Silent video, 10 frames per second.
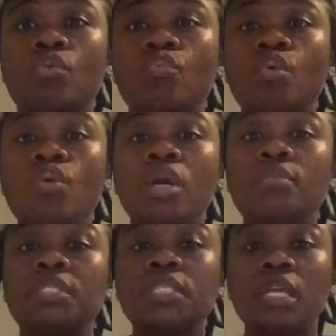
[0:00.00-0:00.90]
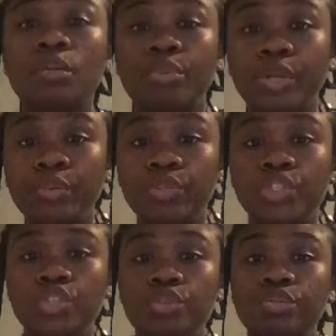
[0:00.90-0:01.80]
won't come celebrate
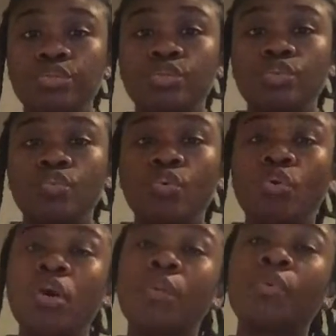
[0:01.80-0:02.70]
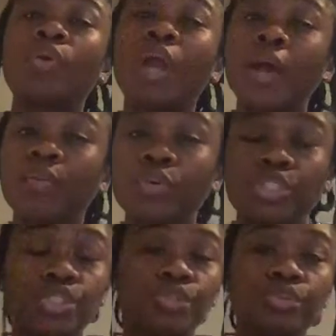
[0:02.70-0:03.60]
with you, won't come cry with
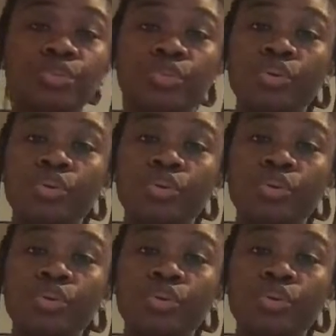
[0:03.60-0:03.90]
you,